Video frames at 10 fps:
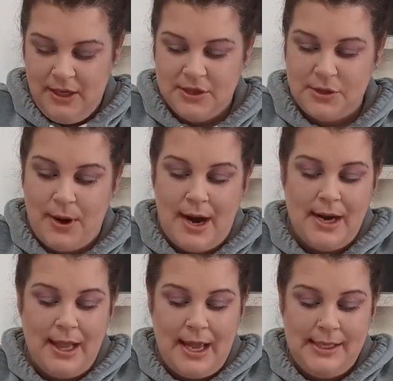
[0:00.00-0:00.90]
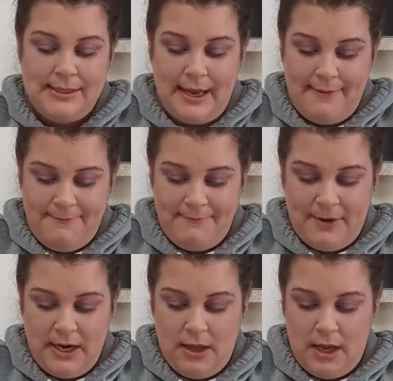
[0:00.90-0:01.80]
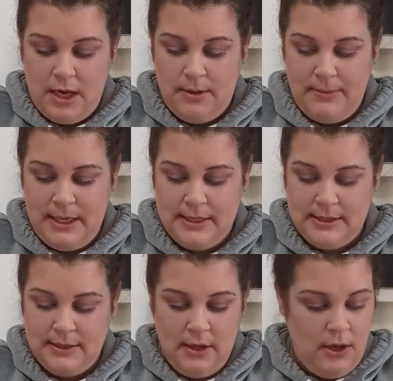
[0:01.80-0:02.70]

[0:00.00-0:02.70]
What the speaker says: So our last and final item is